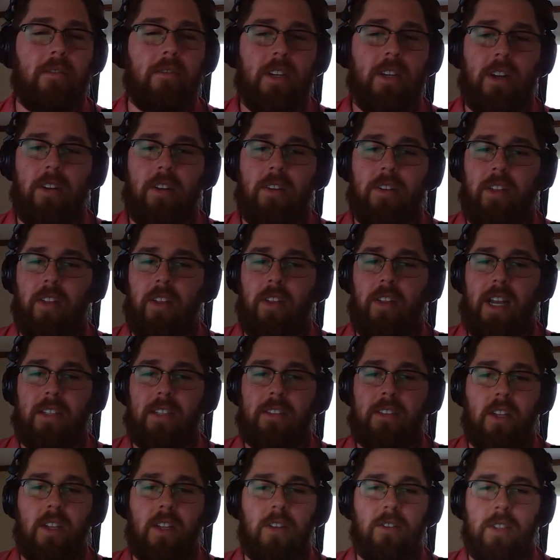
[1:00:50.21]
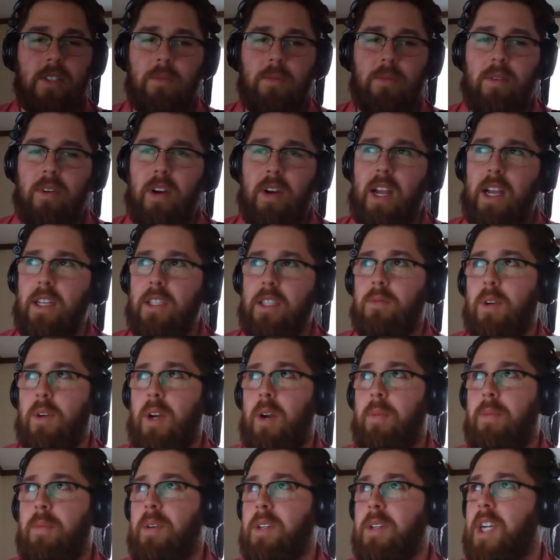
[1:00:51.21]
The last closing price, what
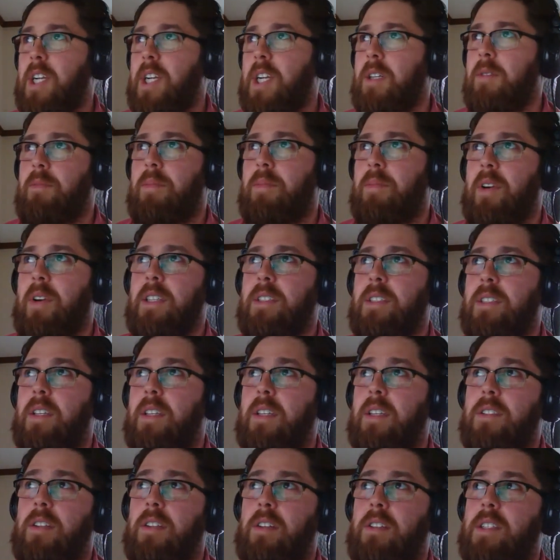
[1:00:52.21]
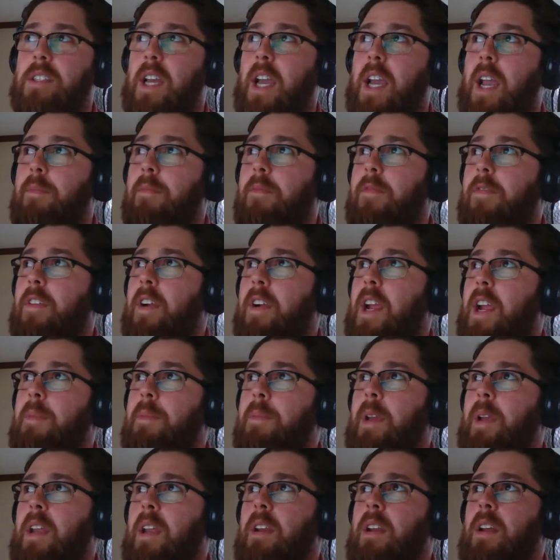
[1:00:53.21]
our projected price is, our time frame,
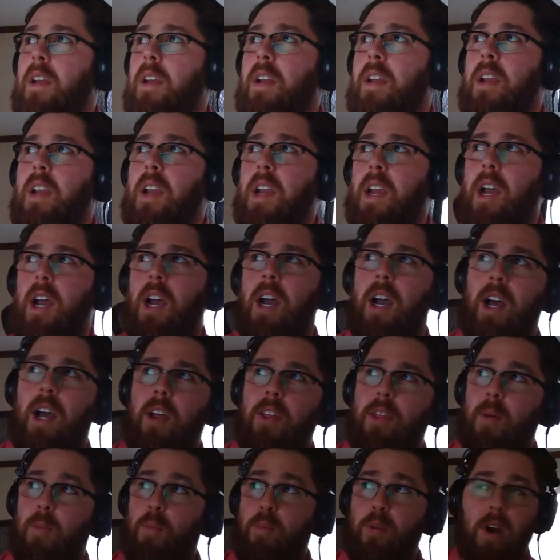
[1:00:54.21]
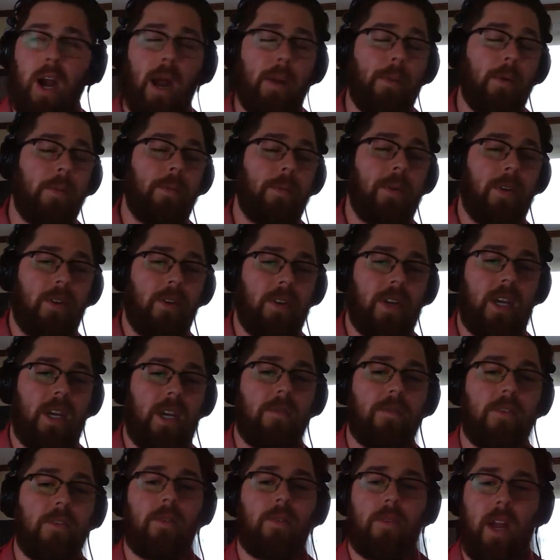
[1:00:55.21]
and the probability
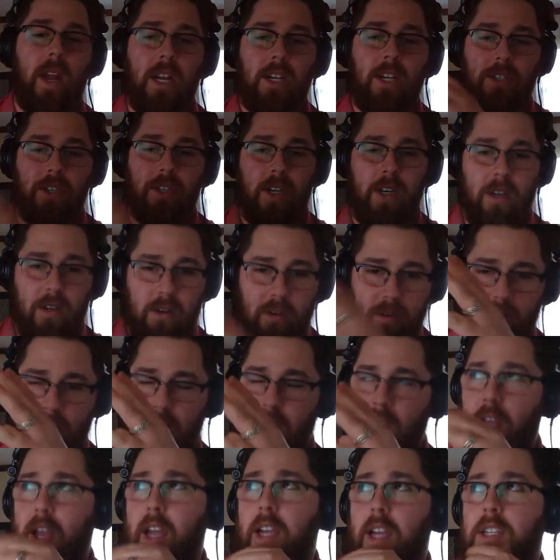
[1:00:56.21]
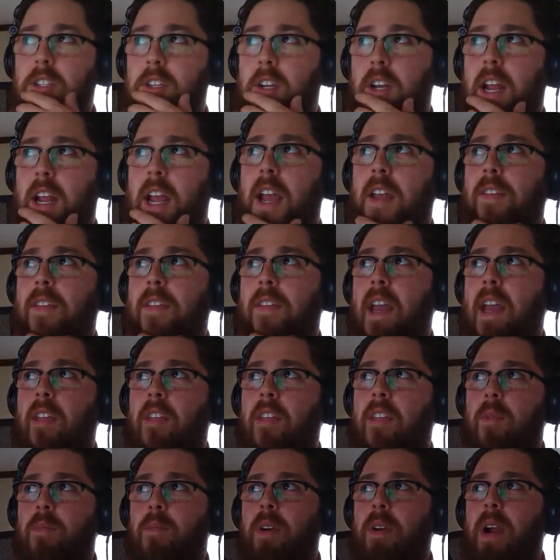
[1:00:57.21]
of direction. I should add that
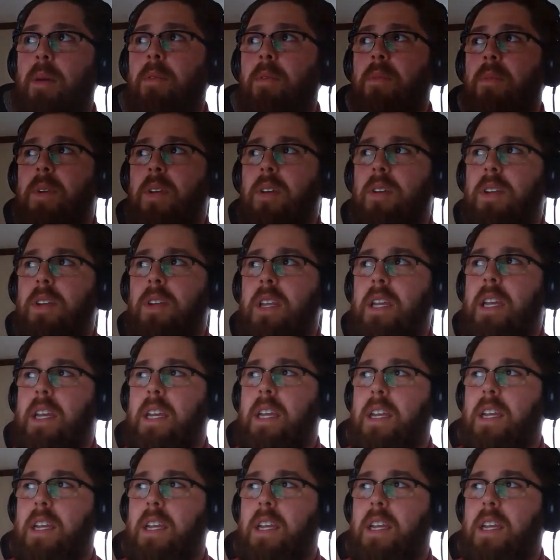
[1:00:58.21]
the probability is.